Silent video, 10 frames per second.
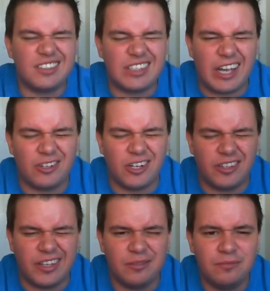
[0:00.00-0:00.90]
down on
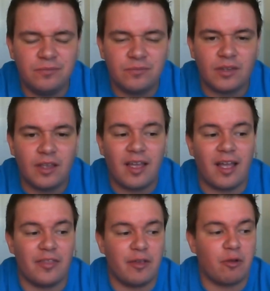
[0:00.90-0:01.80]
them,
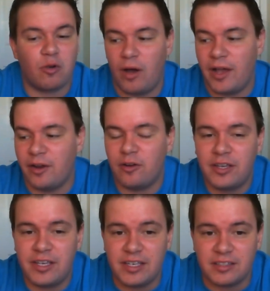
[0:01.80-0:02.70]
and they require
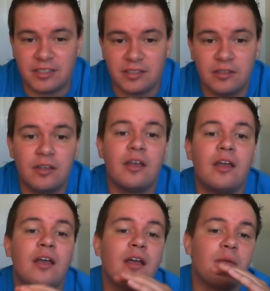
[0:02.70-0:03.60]
heat.
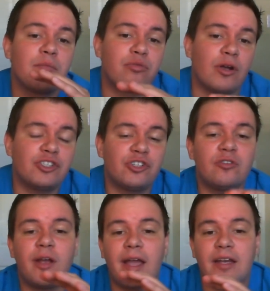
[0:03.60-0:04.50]

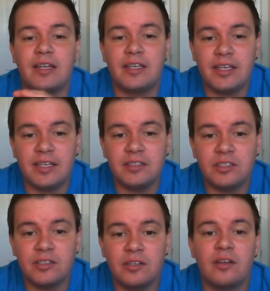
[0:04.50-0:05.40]
Pressure and heat
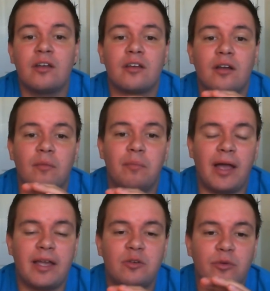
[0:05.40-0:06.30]

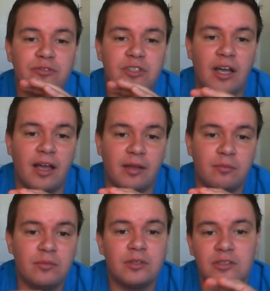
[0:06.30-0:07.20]
combined with
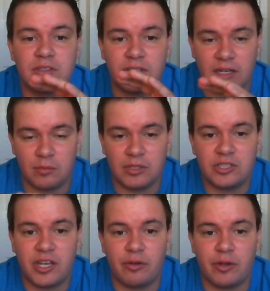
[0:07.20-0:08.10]
time,
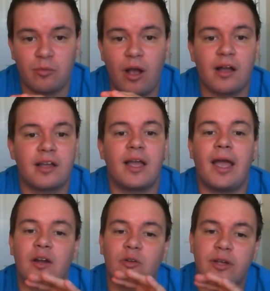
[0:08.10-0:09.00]
sedimentary rock,
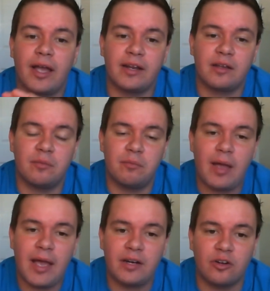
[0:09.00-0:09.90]
and organic
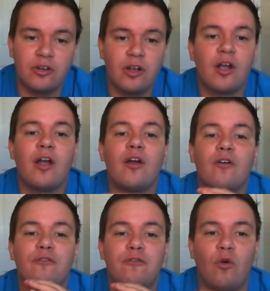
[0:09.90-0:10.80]
matter
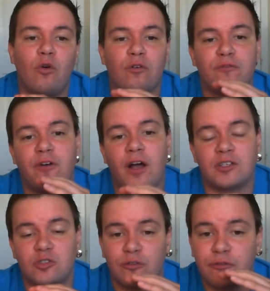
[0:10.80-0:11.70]
form
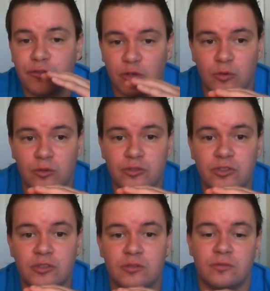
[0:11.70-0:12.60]
fossil fuels.